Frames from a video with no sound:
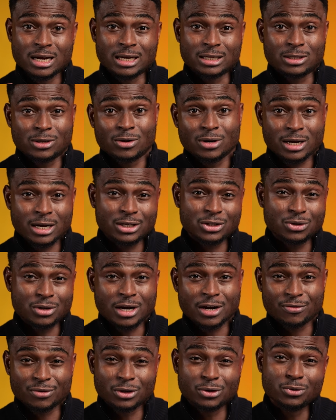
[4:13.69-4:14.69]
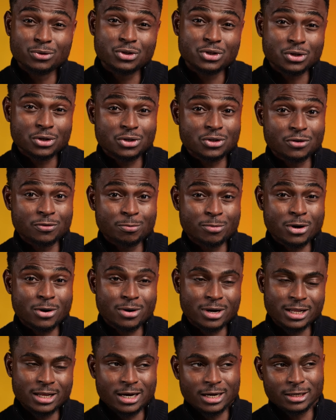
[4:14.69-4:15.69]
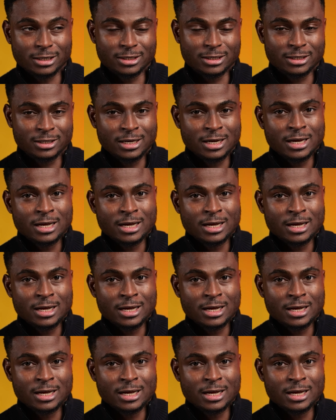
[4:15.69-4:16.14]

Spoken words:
as long as you have a good source of power, that is.